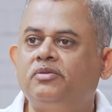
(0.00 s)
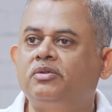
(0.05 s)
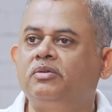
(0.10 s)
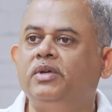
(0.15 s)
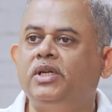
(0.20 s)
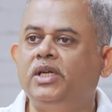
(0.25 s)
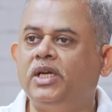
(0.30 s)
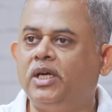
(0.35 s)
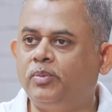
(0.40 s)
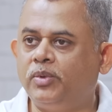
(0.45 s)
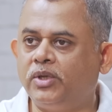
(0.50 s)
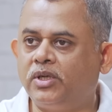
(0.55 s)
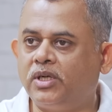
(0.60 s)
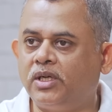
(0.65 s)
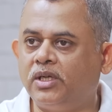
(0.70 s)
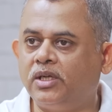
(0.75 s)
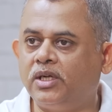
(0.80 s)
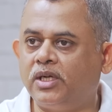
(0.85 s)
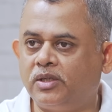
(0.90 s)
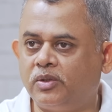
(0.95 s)
were very happy
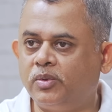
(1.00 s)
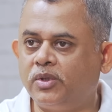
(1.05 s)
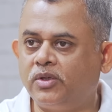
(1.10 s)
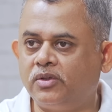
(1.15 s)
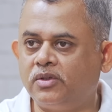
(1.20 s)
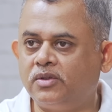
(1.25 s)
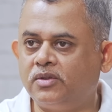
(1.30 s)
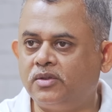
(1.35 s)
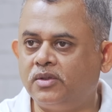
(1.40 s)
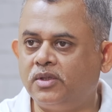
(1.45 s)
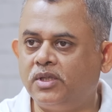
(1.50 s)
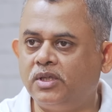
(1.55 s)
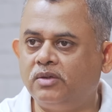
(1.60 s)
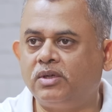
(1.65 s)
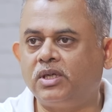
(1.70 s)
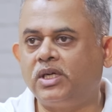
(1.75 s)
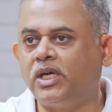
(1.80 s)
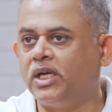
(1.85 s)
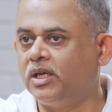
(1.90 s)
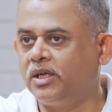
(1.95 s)
cutting rates because they were
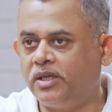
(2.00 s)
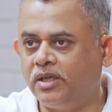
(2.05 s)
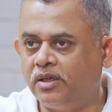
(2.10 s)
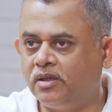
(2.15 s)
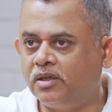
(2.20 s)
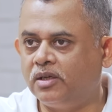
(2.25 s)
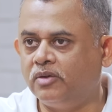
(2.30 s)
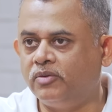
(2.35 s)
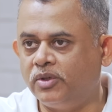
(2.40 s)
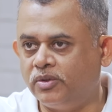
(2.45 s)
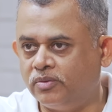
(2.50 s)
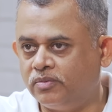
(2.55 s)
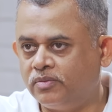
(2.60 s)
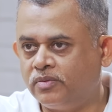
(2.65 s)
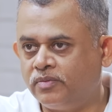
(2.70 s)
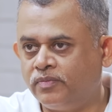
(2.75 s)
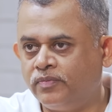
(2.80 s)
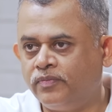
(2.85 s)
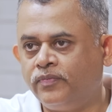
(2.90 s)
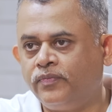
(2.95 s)
guaranteed the revenue.
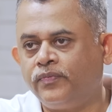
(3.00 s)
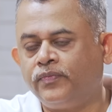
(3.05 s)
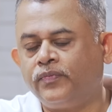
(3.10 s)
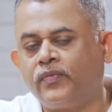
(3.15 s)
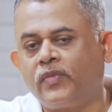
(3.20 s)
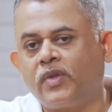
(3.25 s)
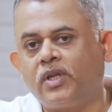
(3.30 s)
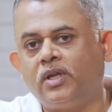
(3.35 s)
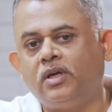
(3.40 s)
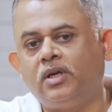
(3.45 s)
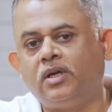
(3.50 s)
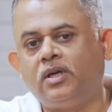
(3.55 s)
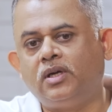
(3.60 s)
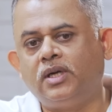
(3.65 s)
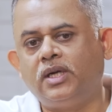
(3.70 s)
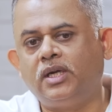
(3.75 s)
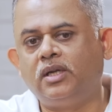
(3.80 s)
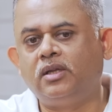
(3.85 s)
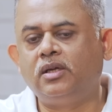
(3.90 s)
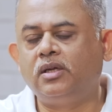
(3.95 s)

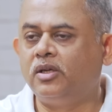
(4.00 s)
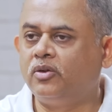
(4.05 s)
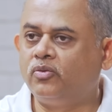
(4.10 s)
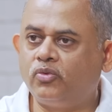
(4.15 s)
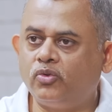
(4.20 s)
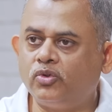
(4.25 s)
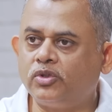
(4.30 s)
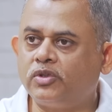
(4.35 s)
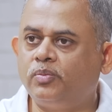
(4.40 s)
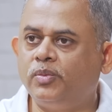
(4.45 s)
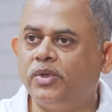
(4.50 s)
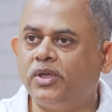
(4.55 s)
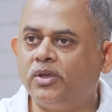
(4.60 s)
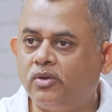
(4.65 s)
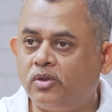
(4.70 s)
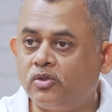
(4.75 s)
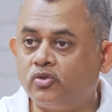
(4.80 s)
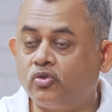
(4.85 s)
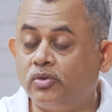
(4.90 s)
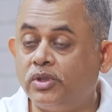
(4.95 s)
And the enforcement
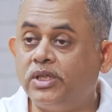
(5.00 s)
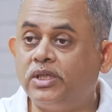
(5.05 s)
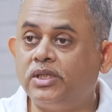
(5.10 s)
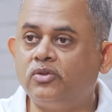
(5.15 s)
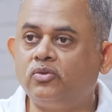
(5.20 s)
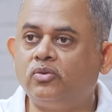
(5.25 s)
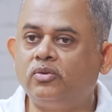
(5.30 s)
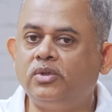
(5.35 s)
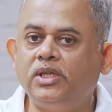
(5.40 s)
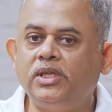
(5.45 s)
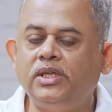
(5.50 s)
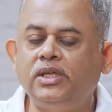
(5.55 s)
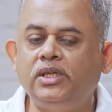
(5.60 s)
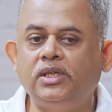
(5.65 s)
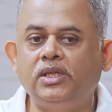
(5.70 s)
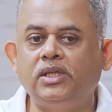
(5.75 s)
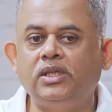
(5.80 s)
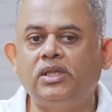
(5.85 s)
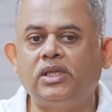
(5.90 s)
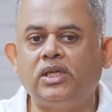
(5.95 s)
also. It is only
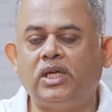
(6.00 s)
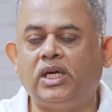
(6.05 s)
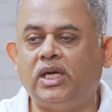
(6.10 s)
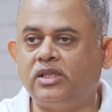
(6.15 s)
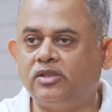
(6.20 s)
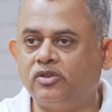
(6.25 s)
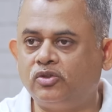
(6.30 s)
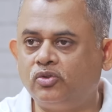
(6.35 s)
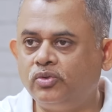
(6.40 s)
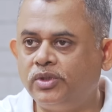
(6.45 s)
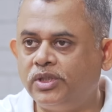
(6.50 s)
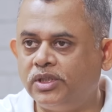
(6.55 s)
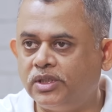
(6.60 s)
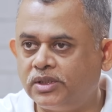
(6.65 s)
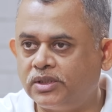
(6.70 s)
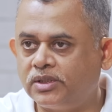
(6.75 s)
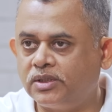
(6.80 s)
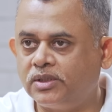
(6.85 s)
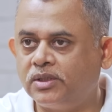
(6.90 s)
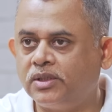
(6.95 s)
in the last 2
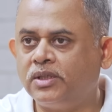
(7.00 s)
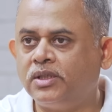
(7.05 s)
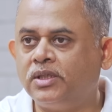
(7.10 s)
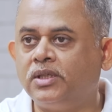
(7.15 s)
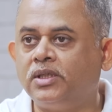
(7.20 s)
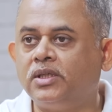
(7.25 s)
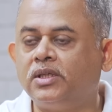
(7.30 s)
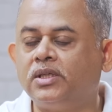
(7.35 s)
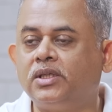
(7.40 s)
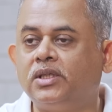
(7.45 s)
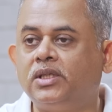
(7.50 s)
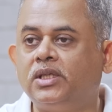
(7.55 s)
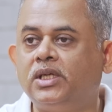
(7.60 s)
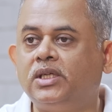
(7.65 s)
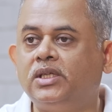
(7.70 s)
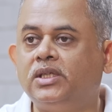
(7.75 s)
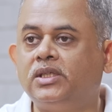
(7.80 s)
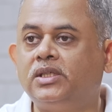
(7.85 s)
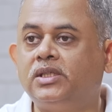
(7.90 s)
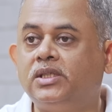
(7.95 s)
years that
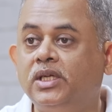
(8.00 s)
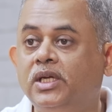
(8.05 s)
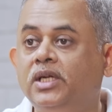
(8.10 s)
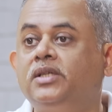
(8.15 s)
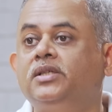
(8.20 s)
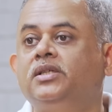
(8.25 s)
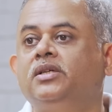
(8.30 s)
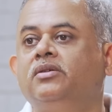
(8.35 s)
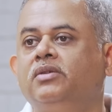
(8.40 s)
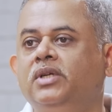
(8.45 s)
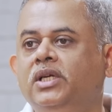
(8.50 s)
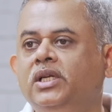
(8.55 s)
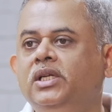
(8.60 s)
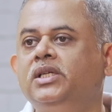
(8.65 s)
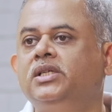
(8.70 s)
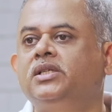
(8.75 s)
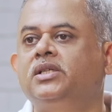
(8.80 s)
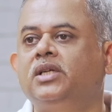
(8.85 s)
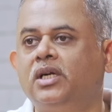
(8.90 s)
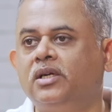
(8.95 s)
the states have really
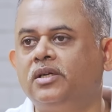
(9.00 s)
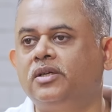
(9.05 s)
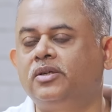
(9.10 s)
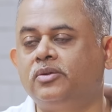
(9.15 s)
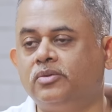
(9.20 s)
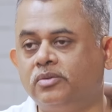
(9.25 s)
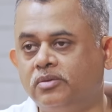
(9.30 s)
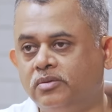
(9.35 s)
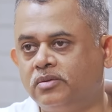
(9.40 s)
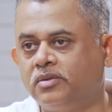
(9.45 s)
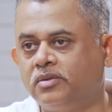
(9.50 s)
started to